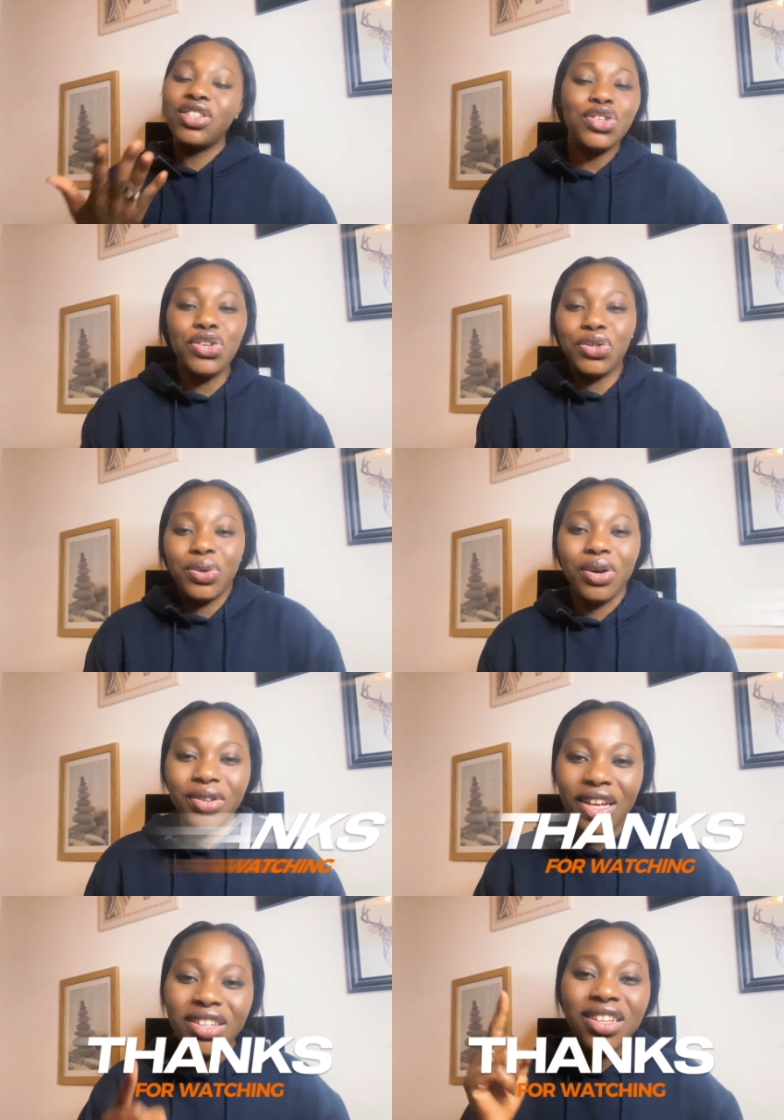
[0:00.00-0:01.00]
as usual
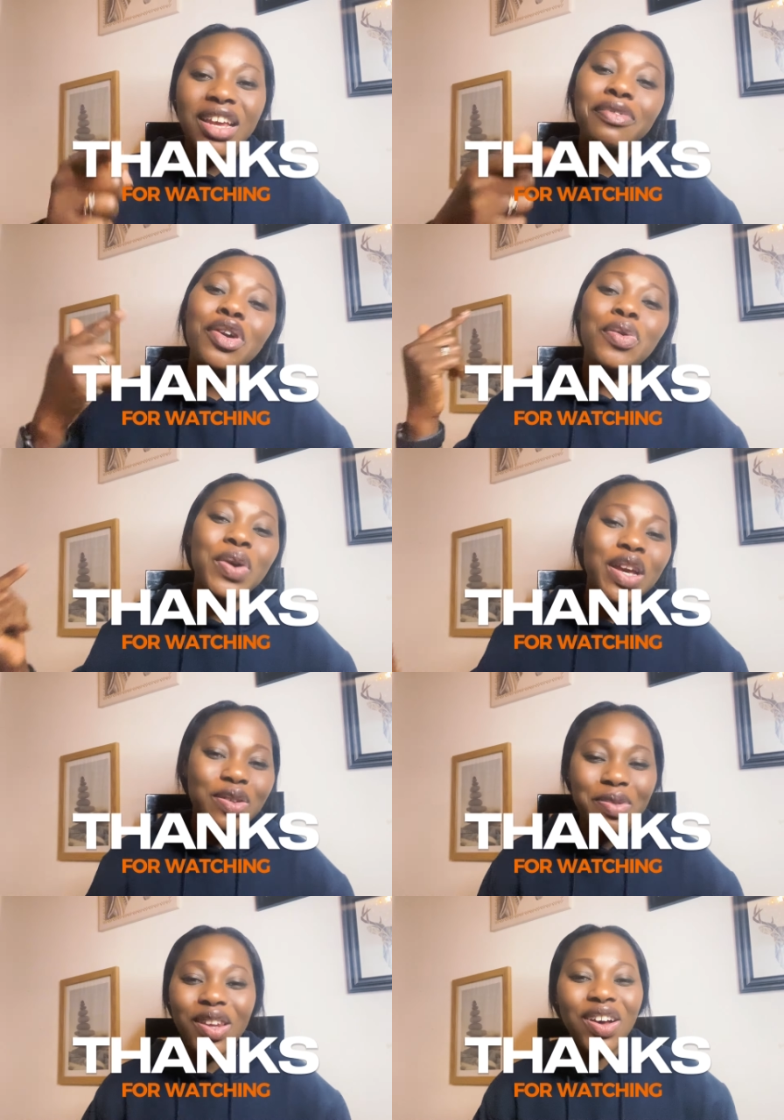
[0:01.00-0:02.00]
you live long where
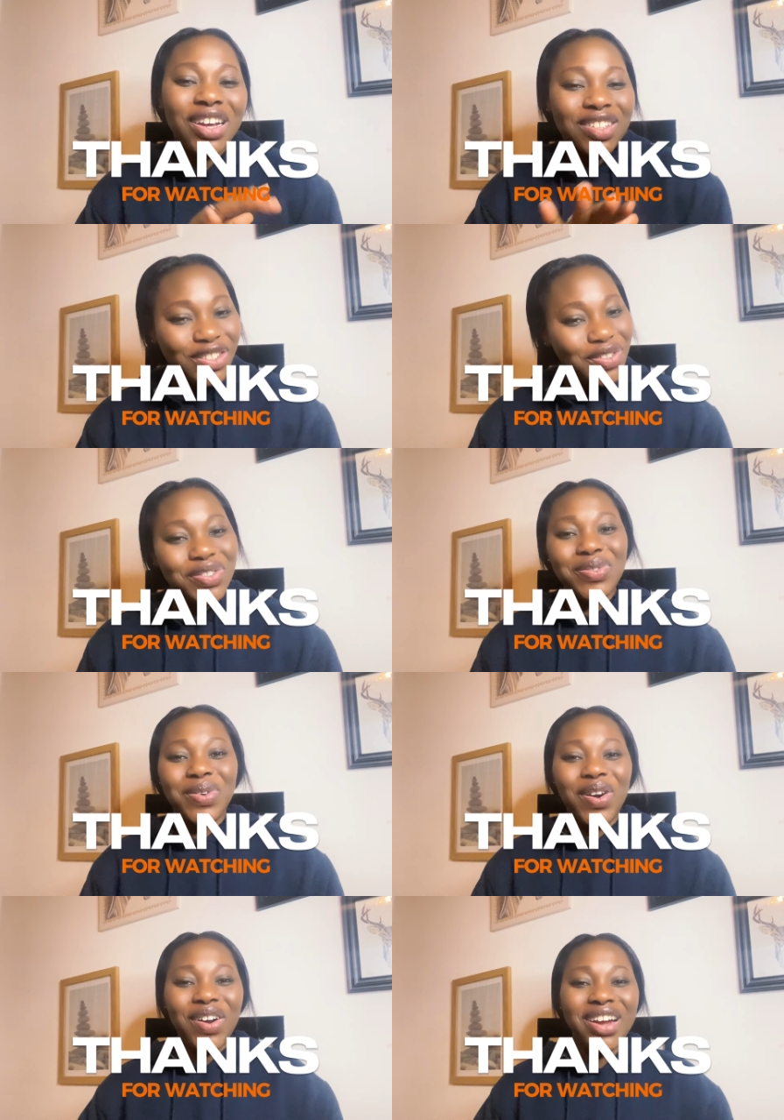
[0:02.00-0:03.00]
you belong and do no wrong